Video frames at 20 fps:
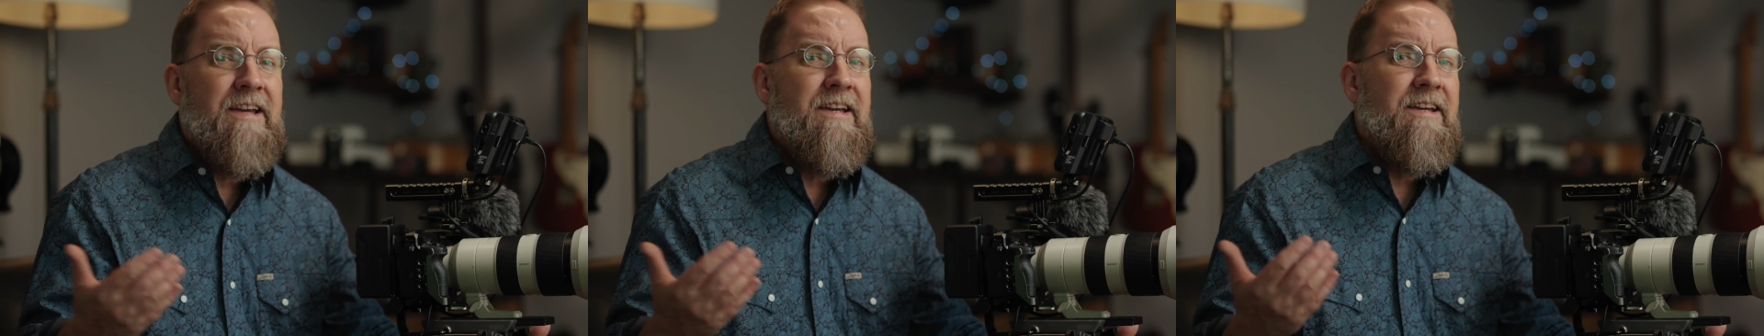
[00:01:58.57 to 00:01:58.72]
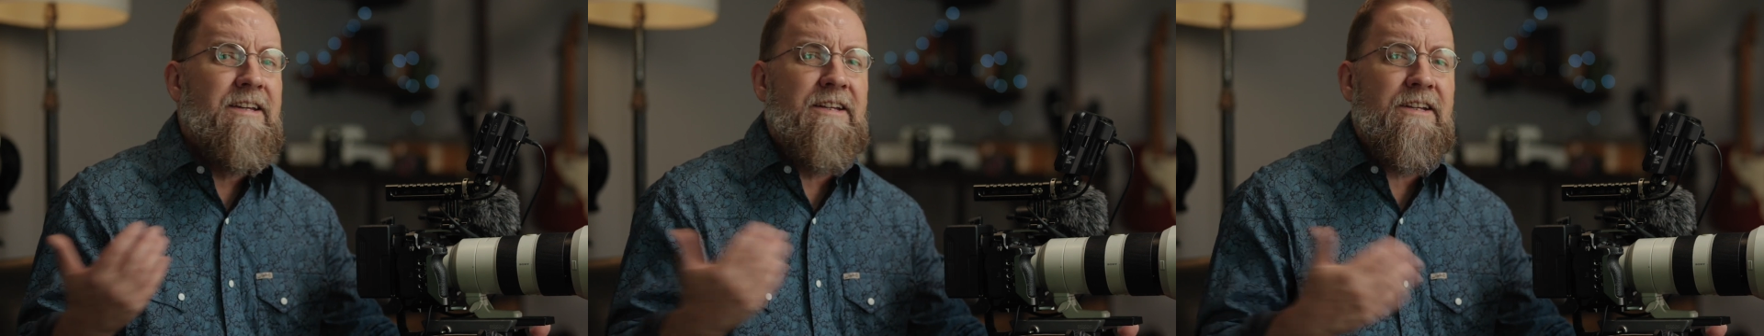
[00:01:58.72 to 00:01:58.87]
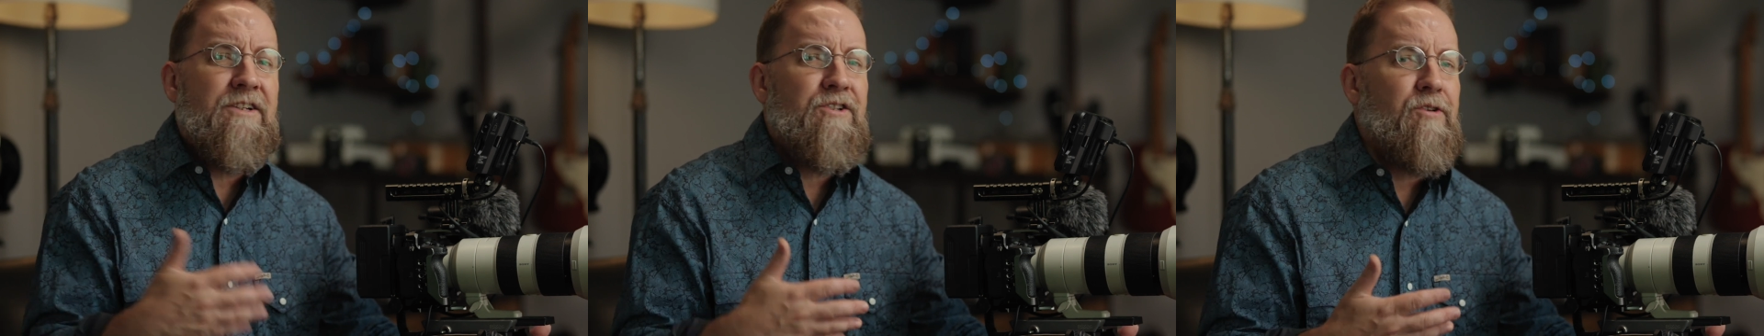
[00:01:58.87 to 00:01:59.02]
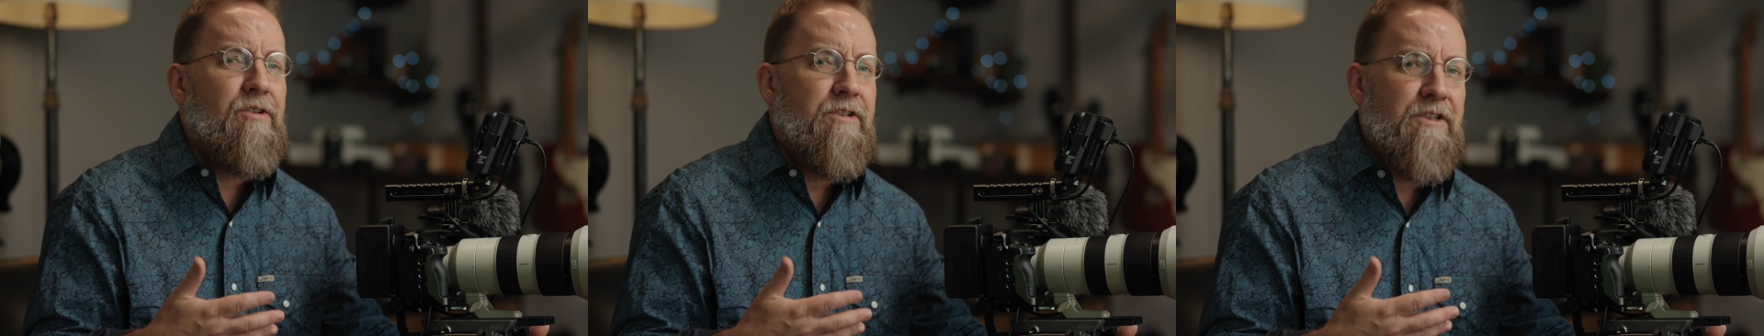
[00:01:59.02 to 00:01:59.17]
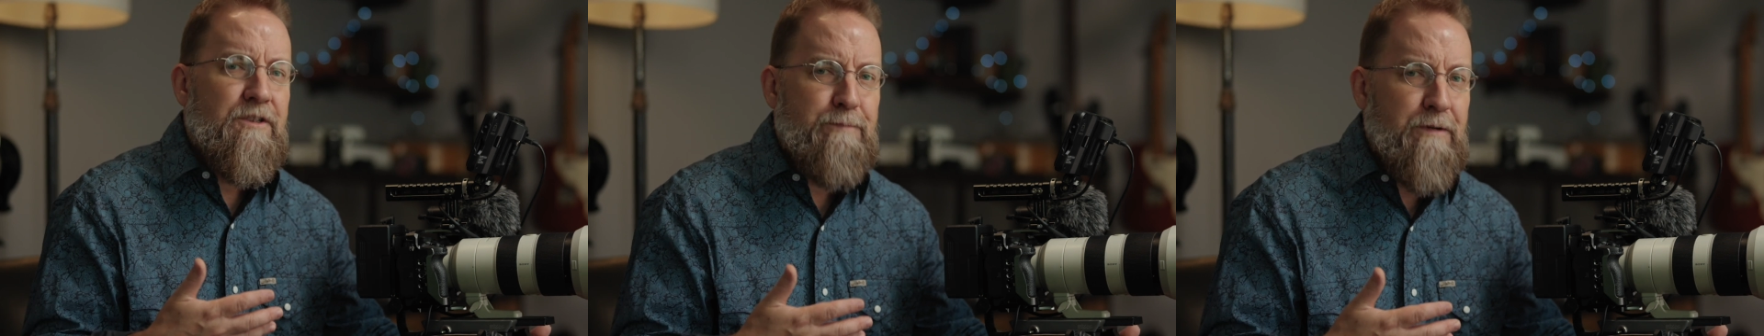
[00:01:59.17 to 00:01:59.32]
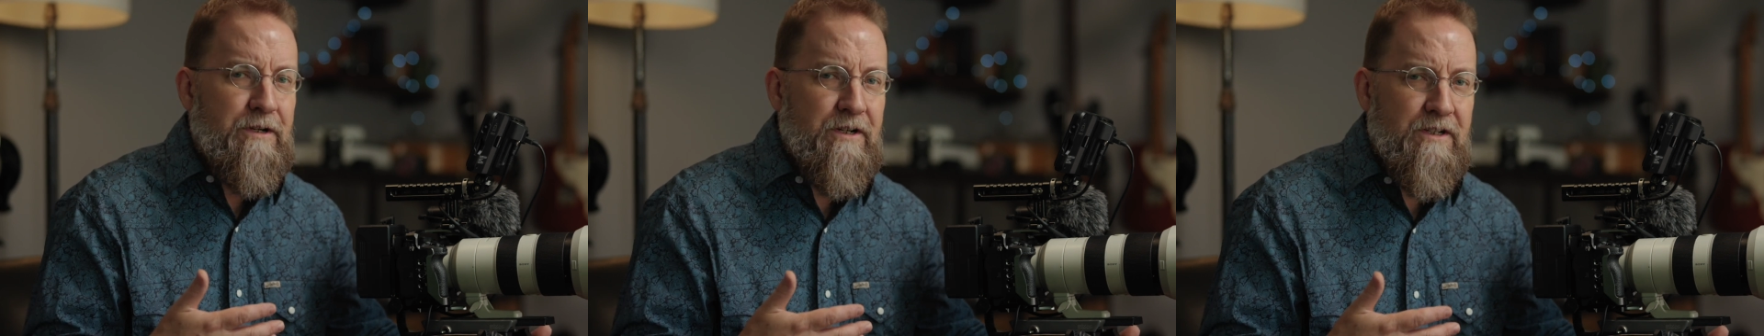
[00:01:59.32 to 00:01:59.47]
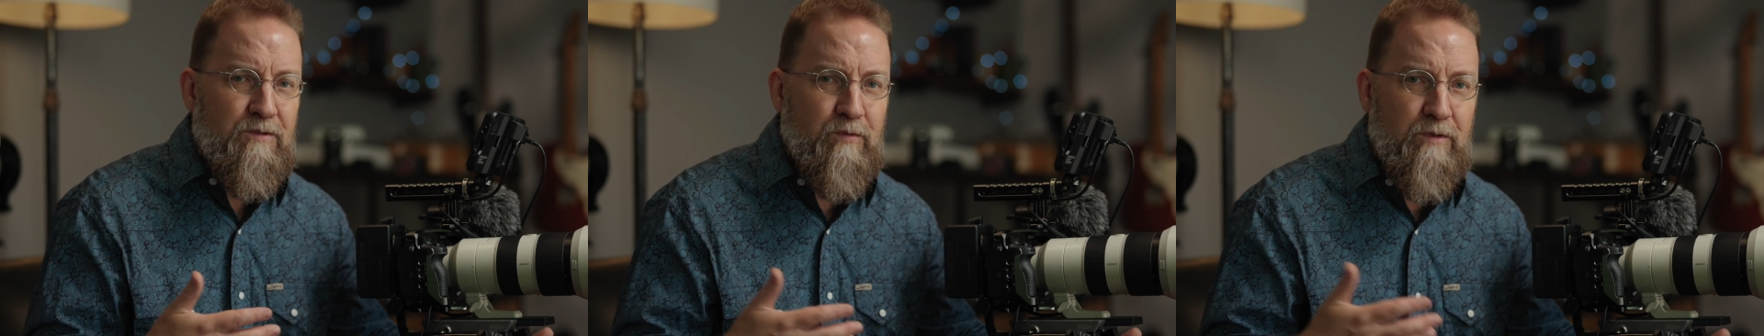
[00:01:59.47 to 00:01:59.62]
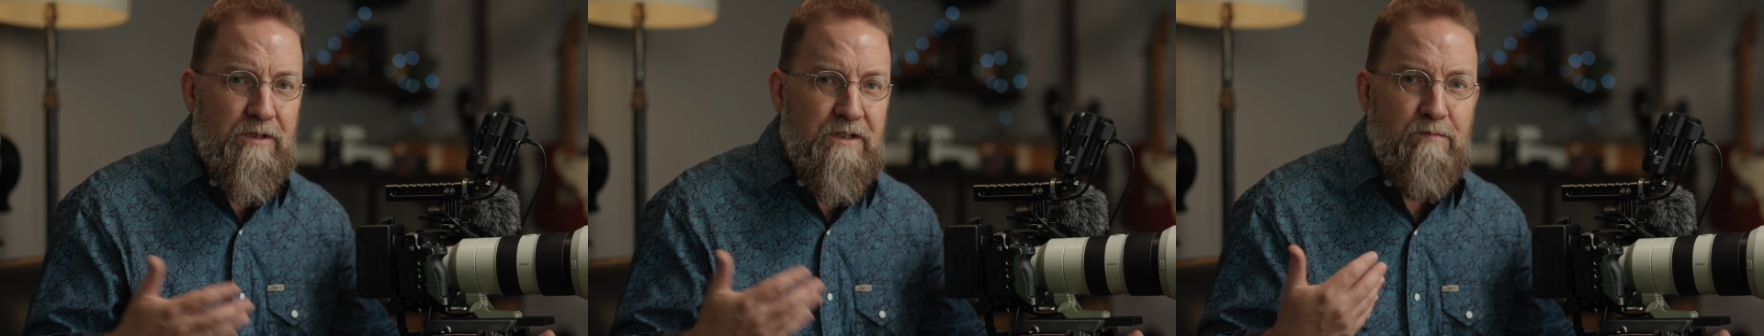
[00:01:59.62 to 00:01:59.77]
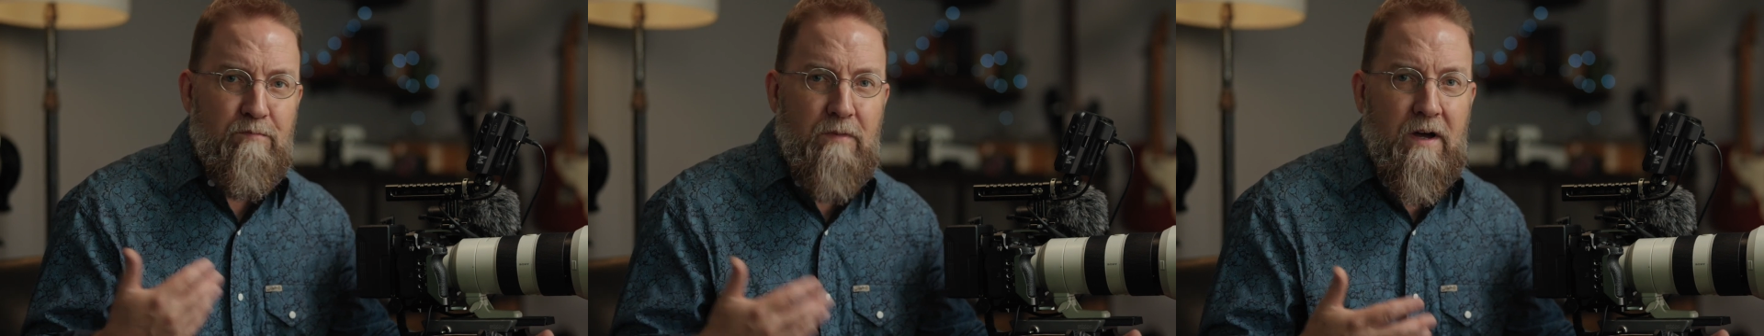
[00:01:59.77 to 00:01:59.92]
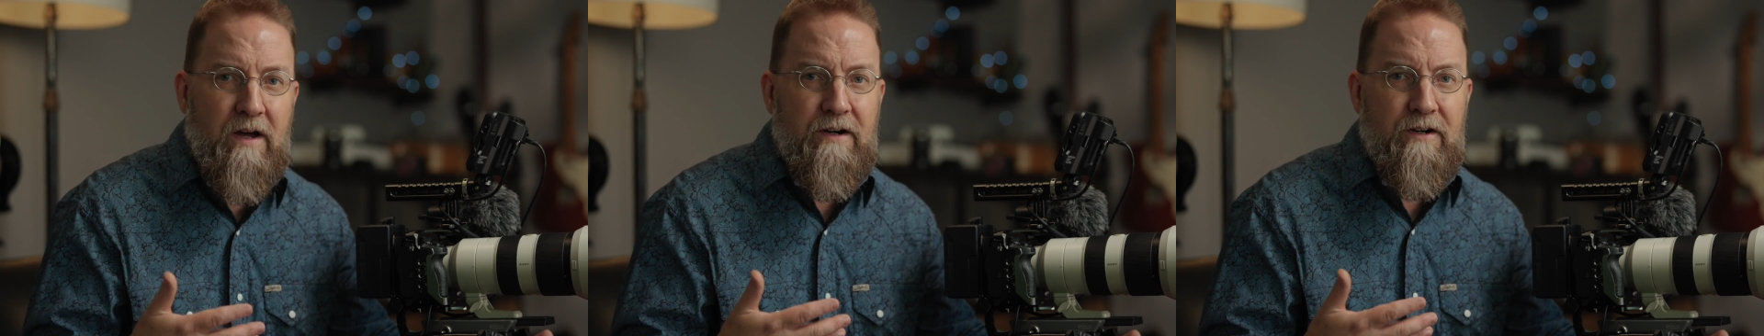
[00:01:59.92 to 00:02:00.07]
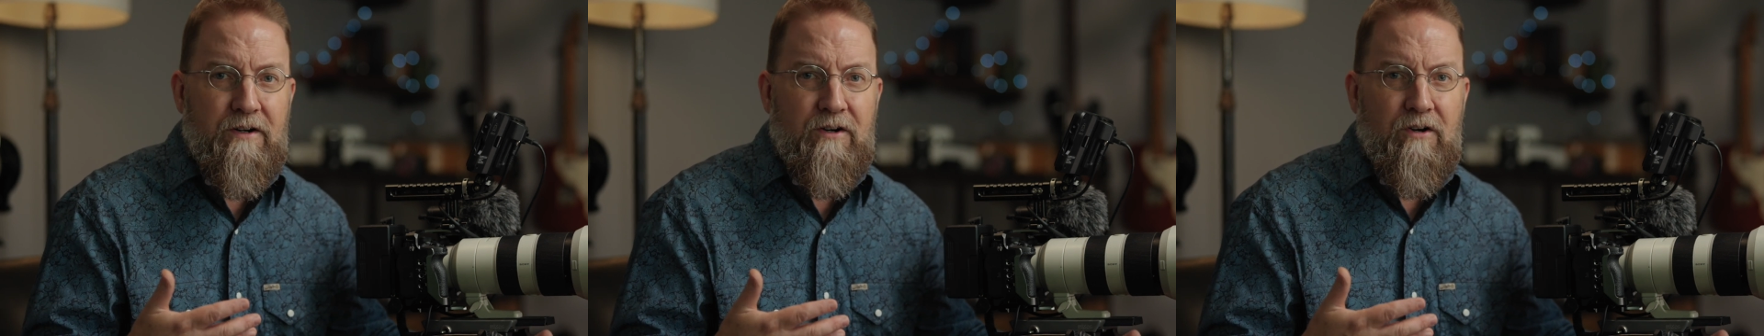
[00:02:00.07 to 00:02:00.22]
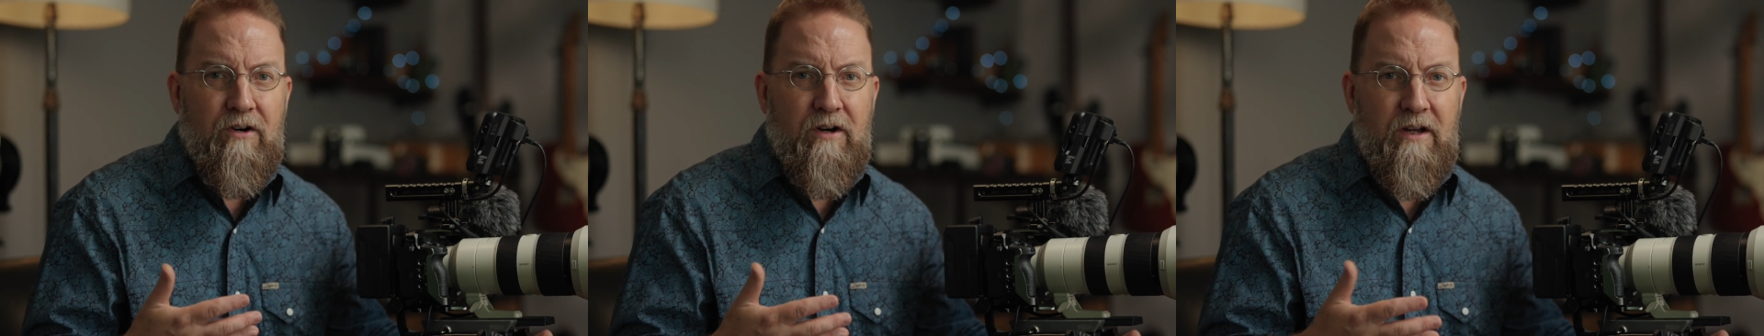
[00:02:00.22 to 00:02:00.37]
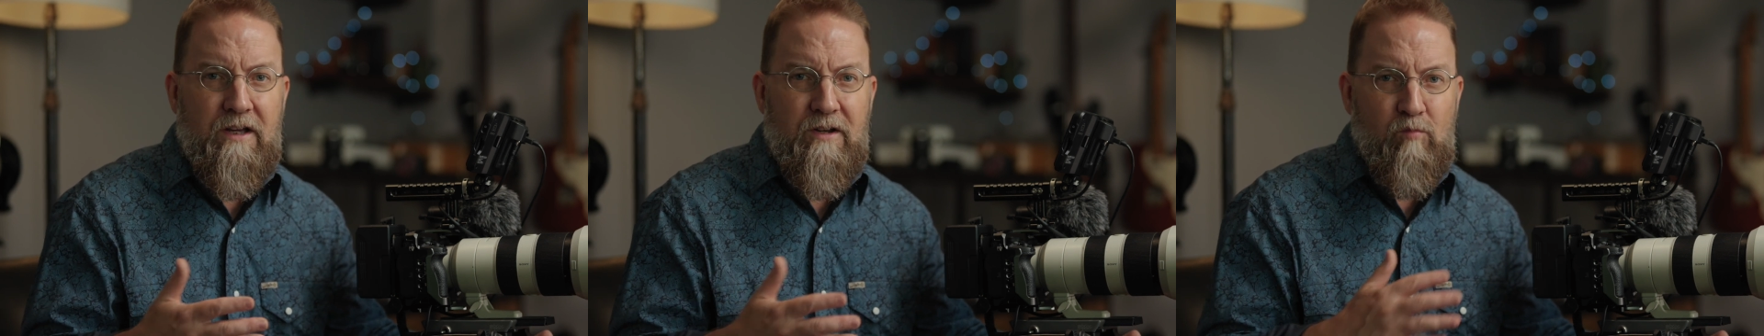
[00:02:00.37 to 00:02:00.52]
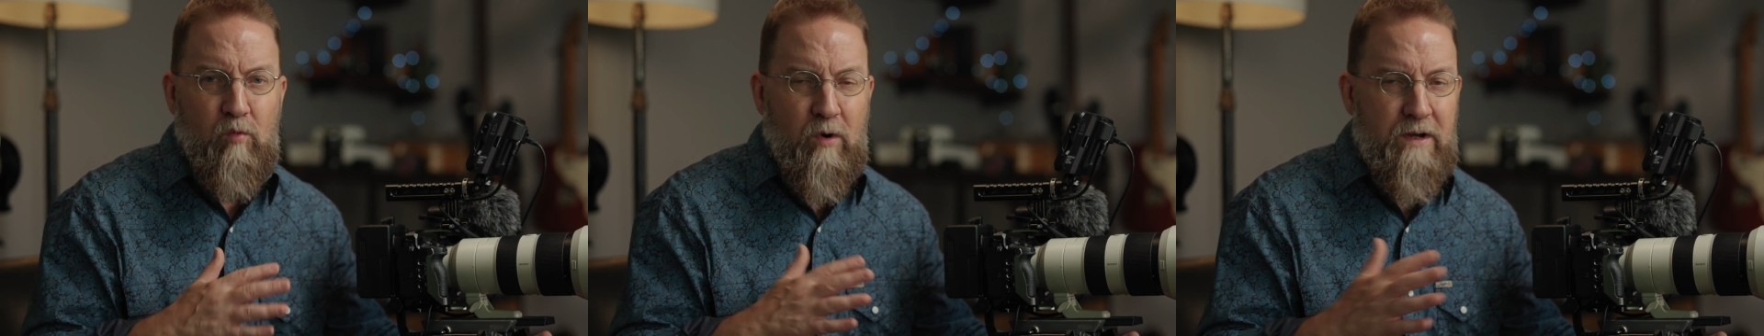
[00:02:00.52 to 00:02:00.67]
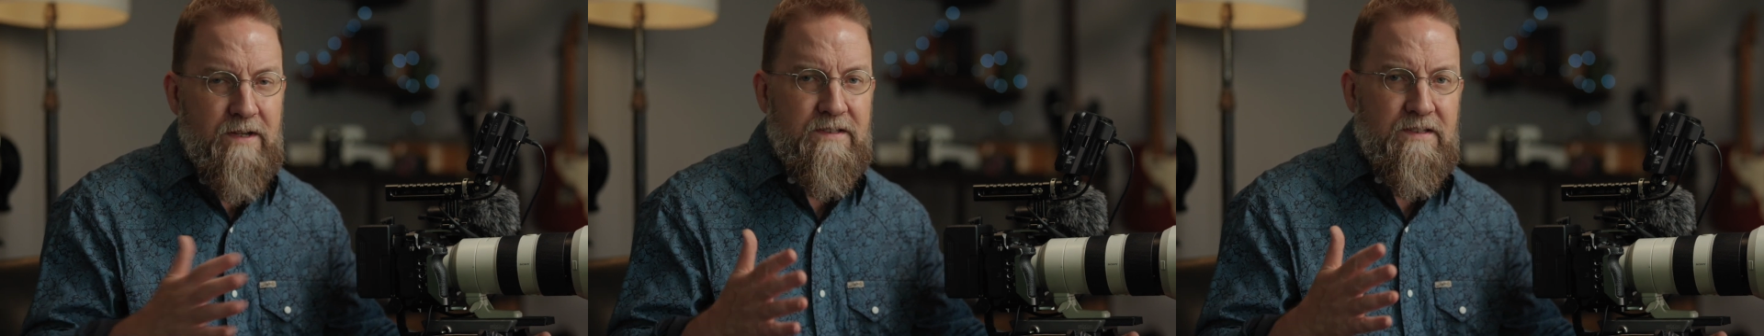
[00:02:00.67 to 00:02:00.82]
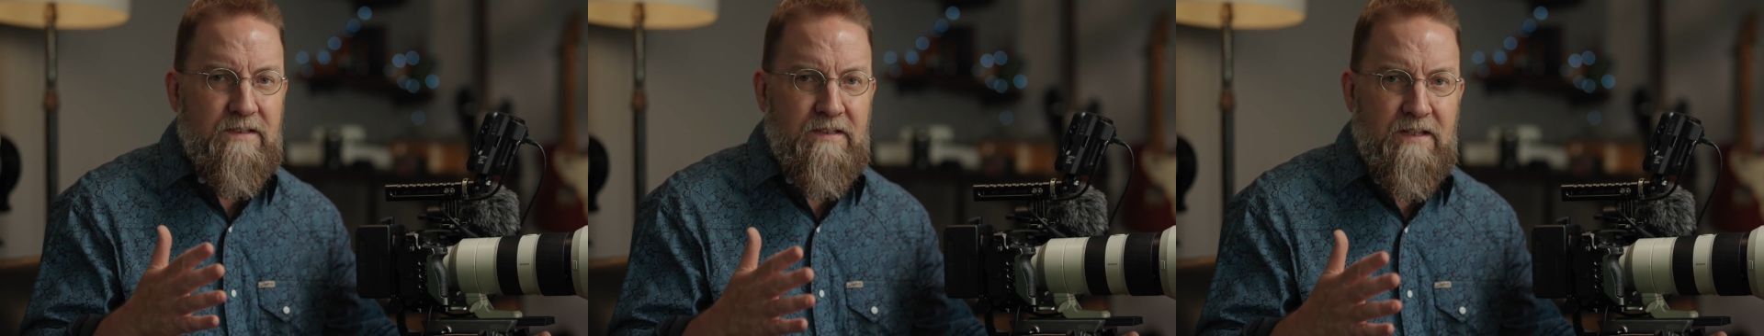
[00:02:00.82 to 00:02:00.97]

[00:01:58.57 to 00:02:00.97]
initial experience with this monitor and wasting